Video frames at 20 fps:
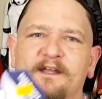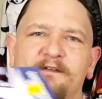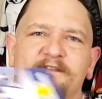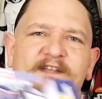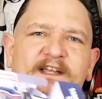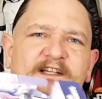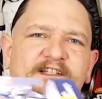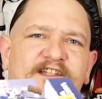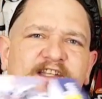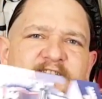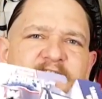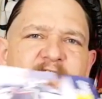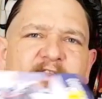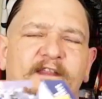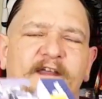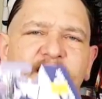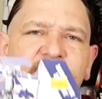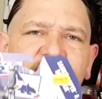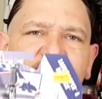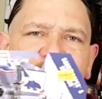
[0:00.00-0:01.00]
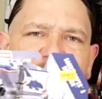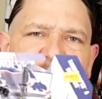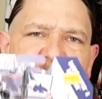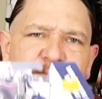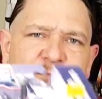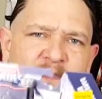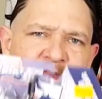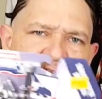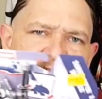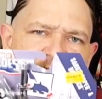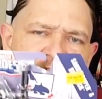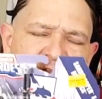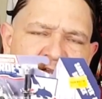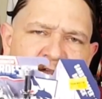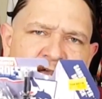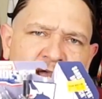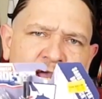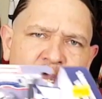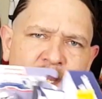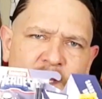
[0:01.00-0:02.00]
I was actually in there
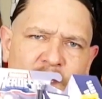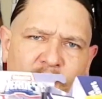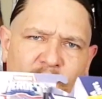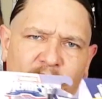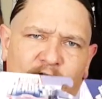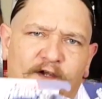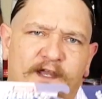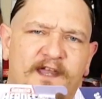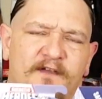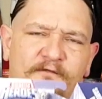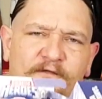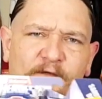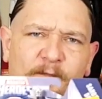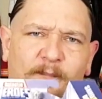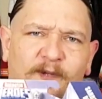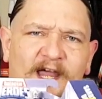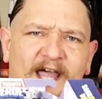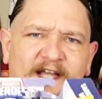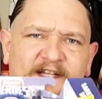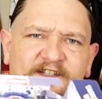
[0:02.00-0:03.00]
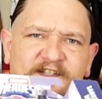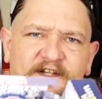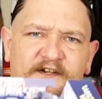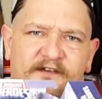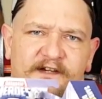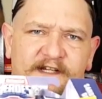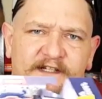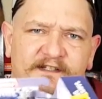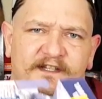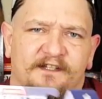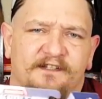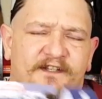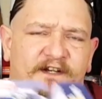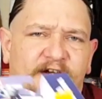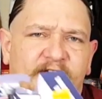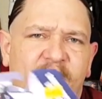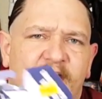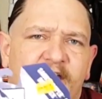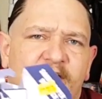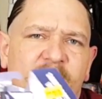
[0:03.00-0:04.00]
looking for Black Series because they're
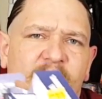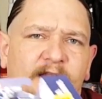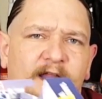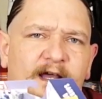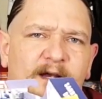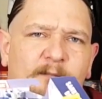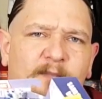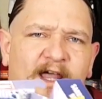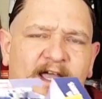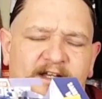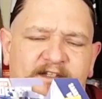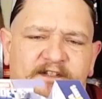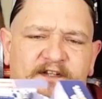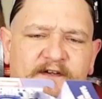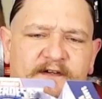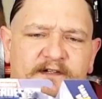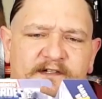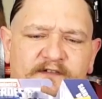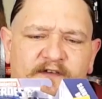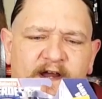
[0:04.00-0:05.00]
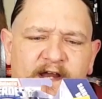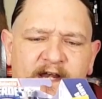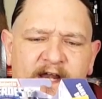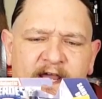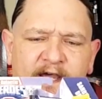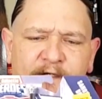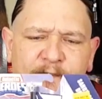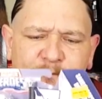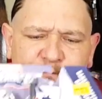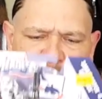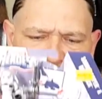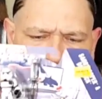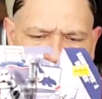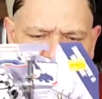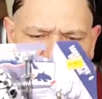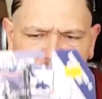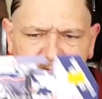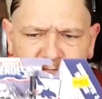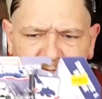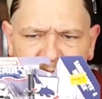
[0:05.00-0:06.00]
carrying a lot of Black Series right now,
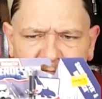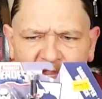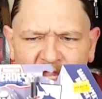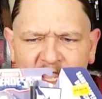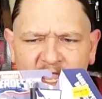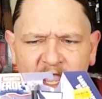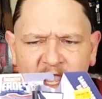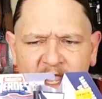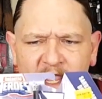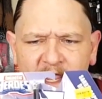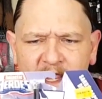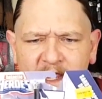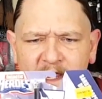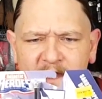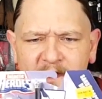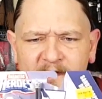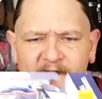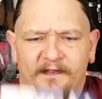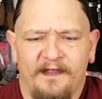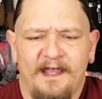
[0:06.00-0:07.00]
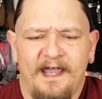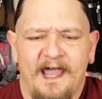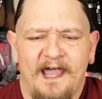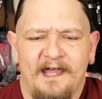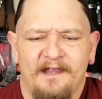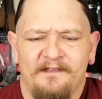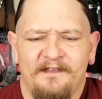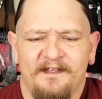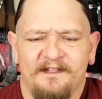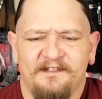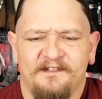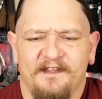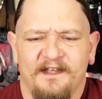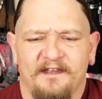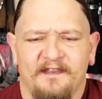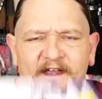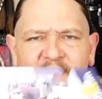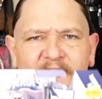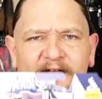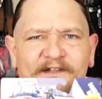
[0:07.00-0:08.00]
and they have this
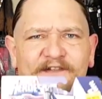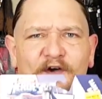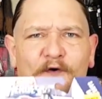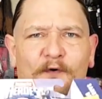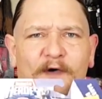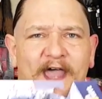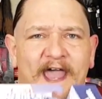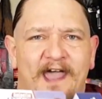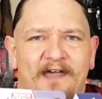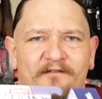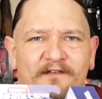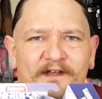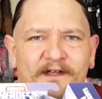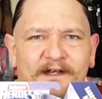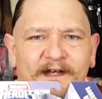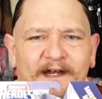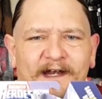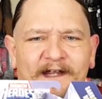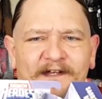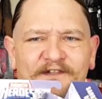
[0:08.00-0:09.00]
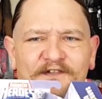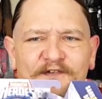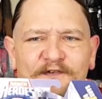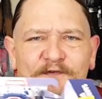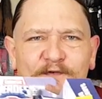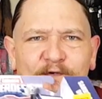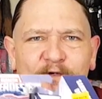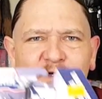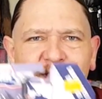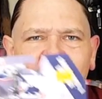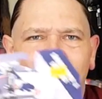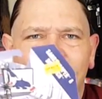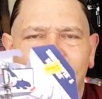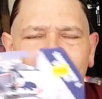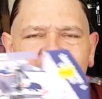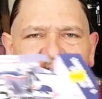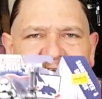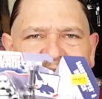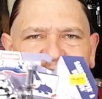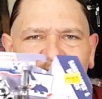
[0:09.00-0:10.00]
thing there. I don't have it, and I do
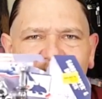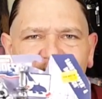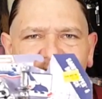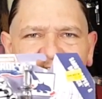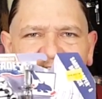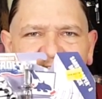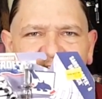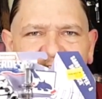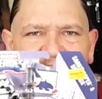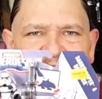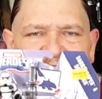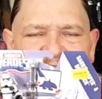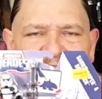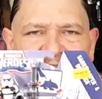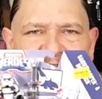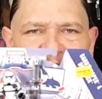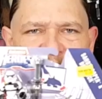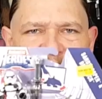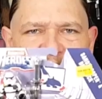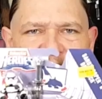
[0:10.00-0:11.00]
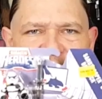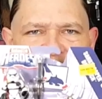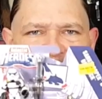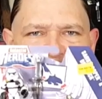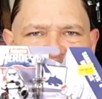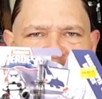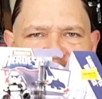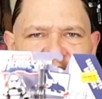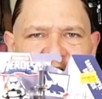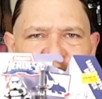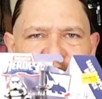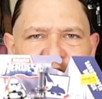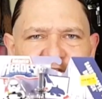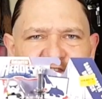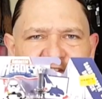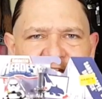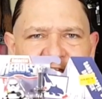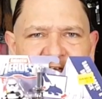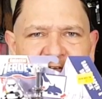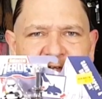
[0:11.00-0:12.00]
kind of collect the Galactic
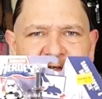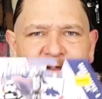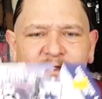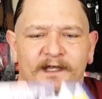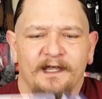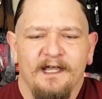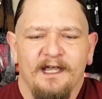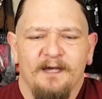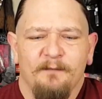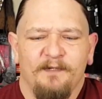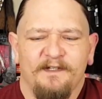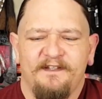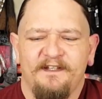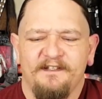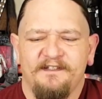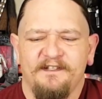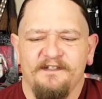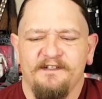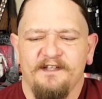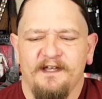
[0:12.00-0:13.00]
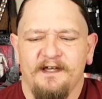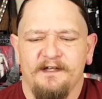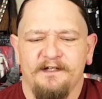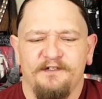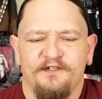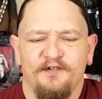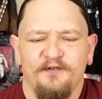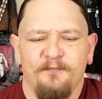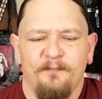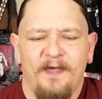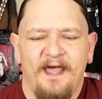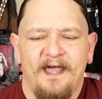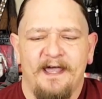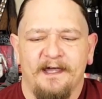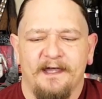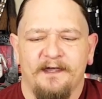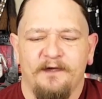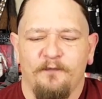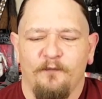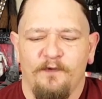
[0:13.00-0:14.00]
Heroes line, but this is a
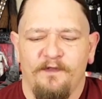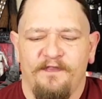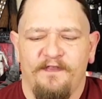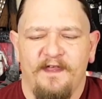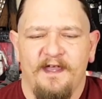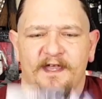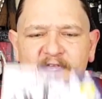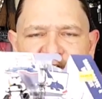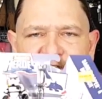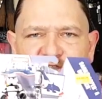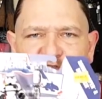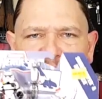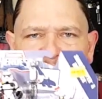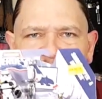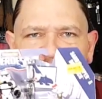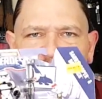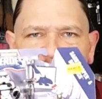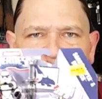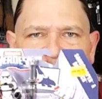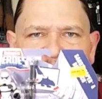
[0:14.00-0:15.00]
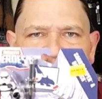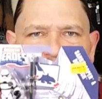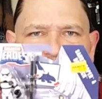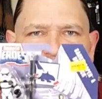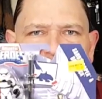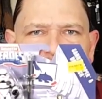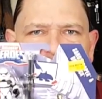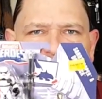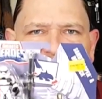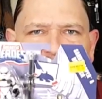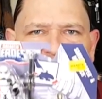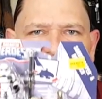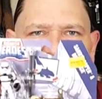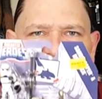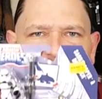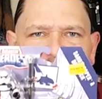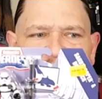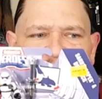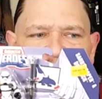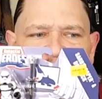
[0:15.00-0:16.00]
dewback with a Stormtrooper from the
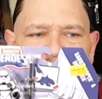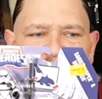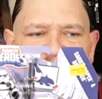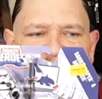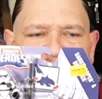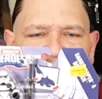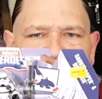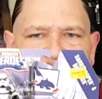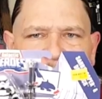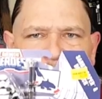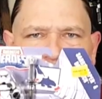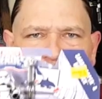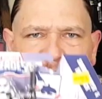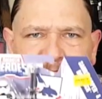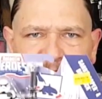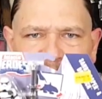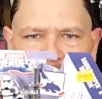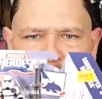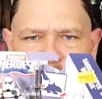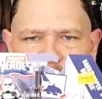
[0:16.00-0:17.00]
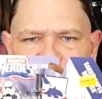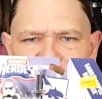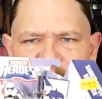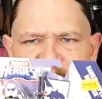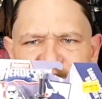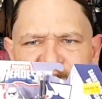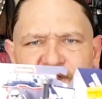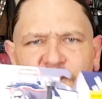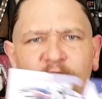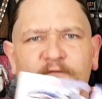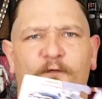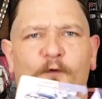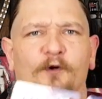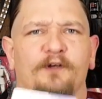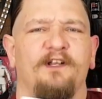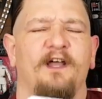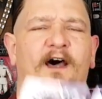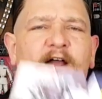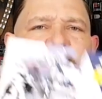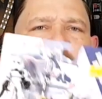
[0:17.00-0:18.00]
Galactic Heroes line. So
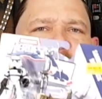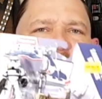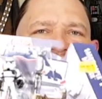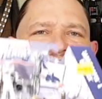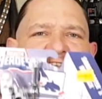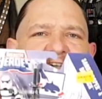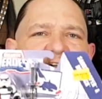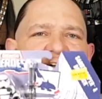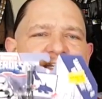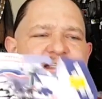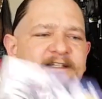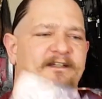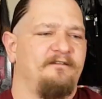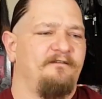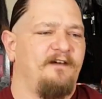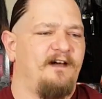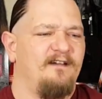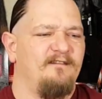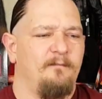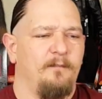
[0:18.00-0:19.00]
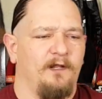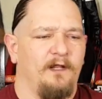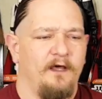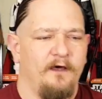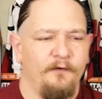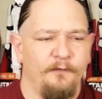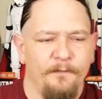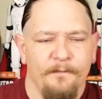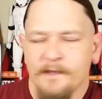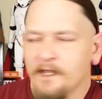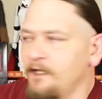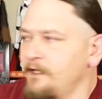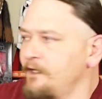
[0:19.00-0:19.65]
$4 at Five Below.